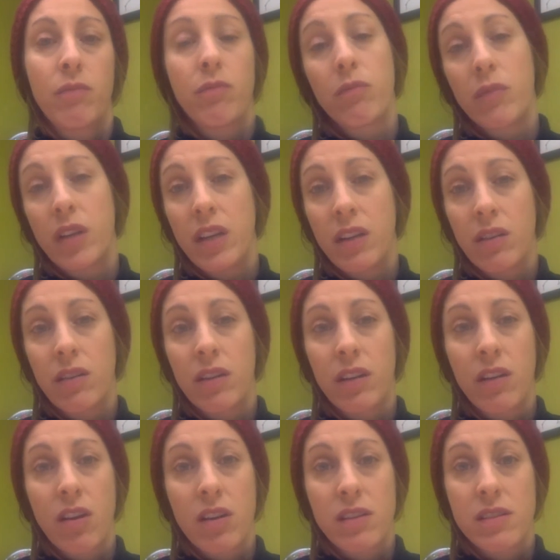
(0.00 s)
here in
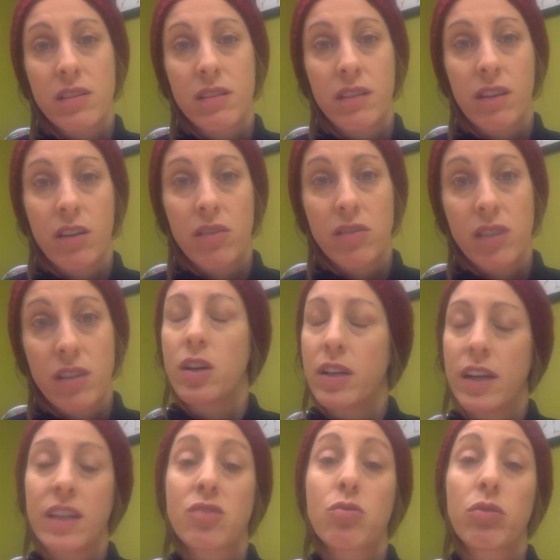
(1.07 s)
Austin, there are tons of
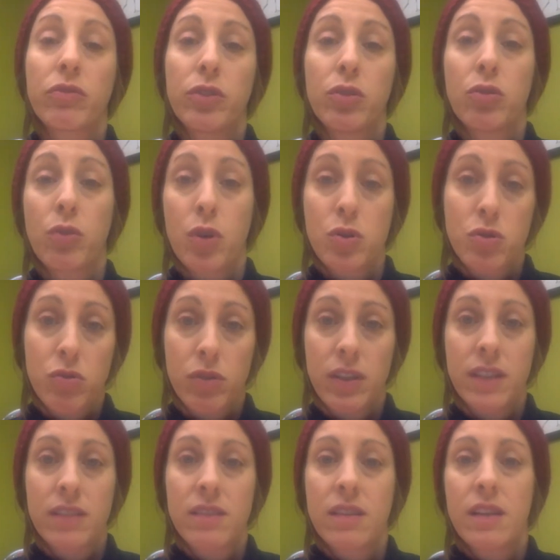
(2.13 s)
natural food
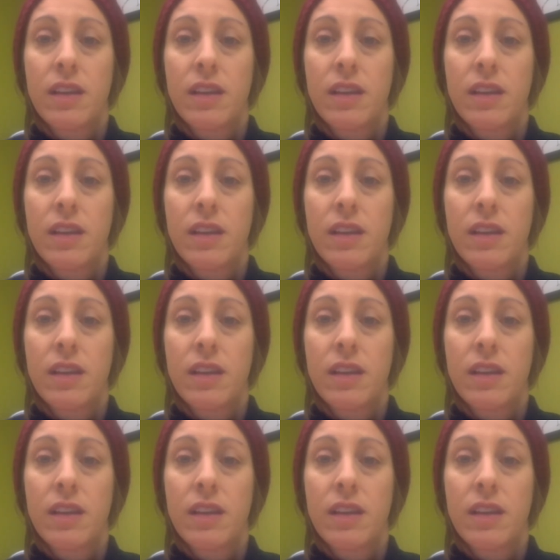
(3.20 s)
groceries.